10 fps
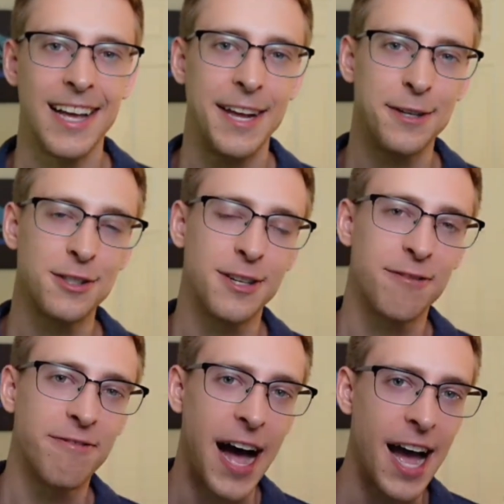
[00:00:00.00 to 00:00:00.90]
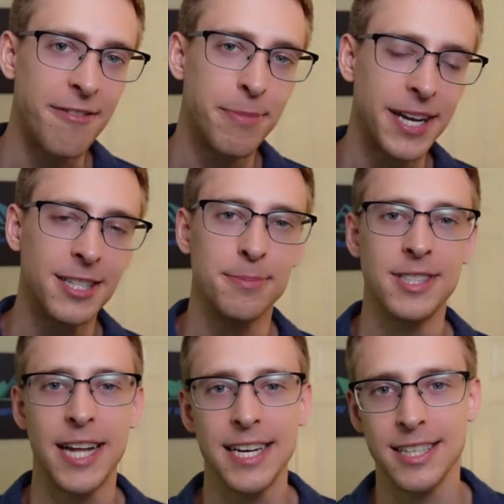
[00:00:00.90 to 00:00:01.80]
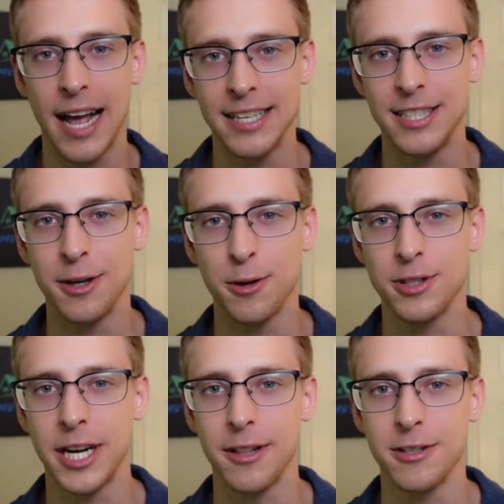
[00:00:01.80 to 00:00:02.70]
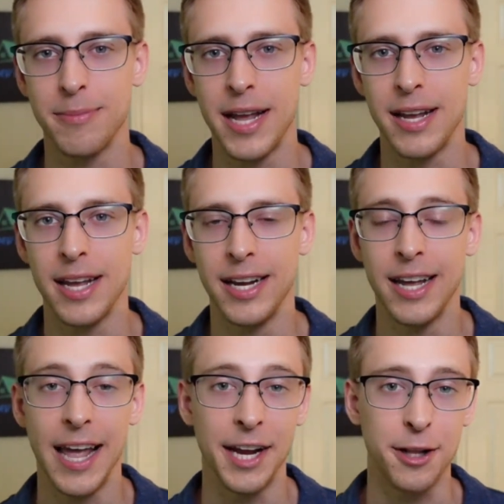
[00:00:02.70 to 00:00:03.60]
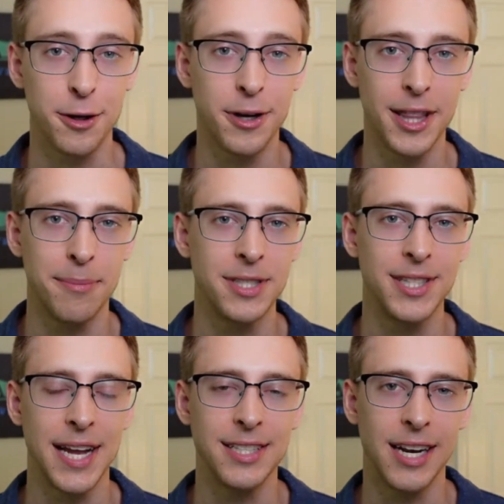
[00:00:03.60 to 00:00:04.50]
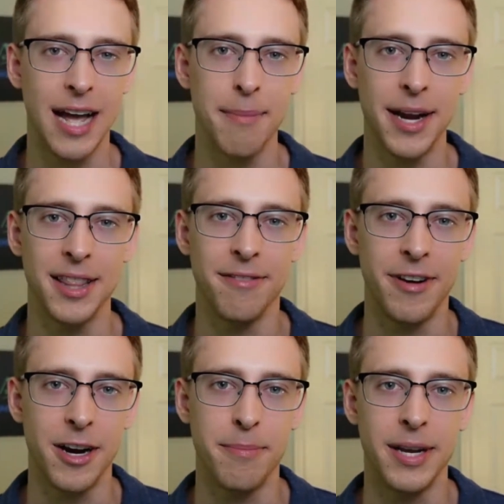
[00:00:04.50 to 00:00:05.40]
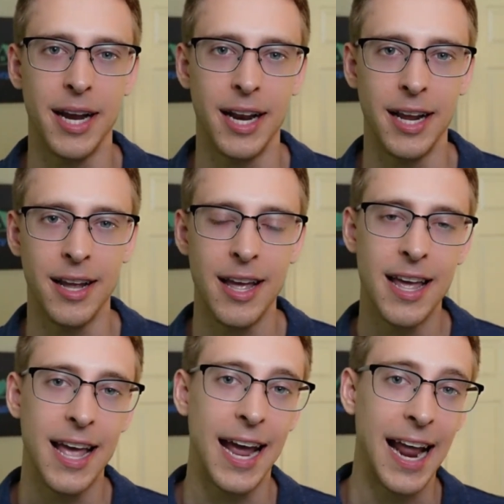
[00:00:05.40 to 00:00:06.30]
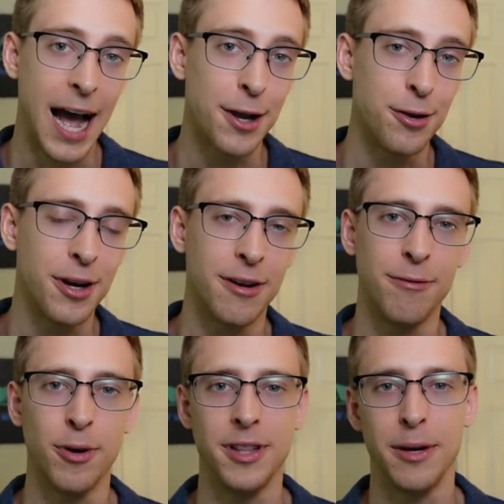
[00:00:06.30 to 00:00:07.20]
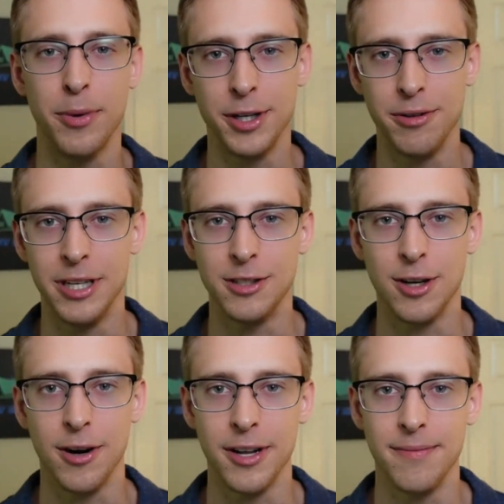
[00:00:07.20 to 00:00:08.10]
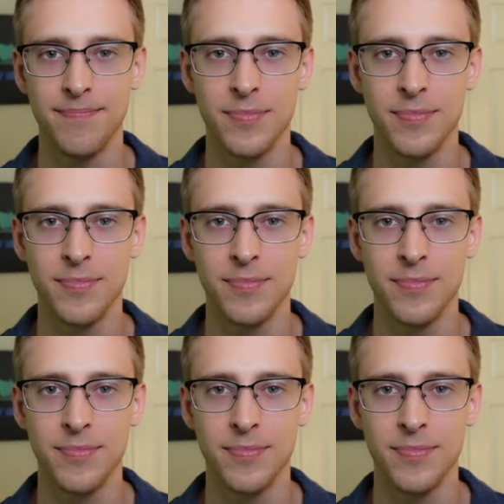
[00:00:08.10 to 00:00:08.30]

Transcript: Here's the 5 biggest mistakes that I see wholesalers making, including the mistakes that I made in the very beginning and how you can avoid them when you get started.